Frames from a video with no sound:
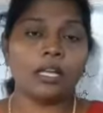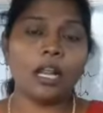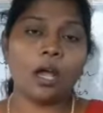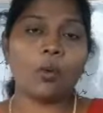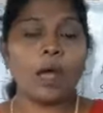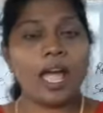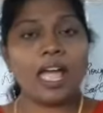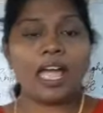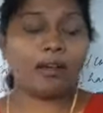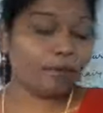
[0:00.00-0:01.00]
Now
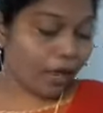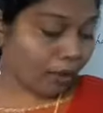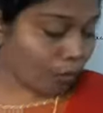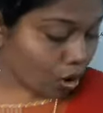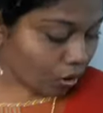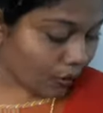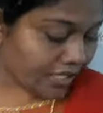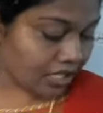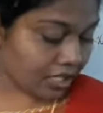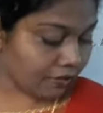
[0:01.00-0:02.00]
I have one more
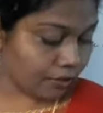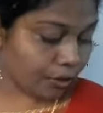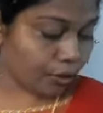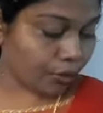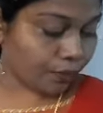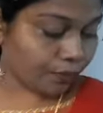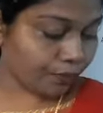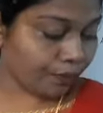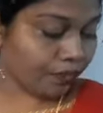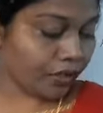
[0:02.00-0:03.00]
question for you.
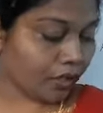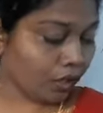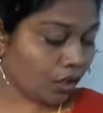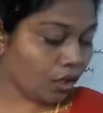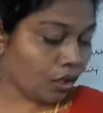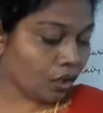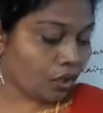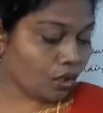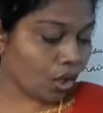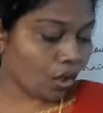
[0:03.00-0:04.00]

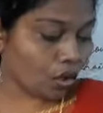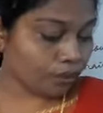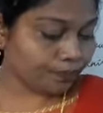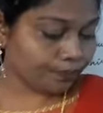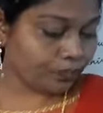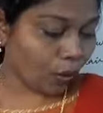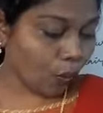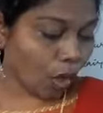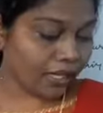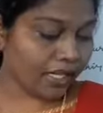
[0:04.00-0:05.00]
So
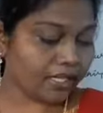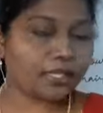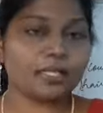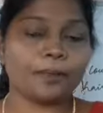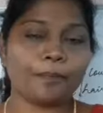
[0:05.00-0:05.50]
what it is?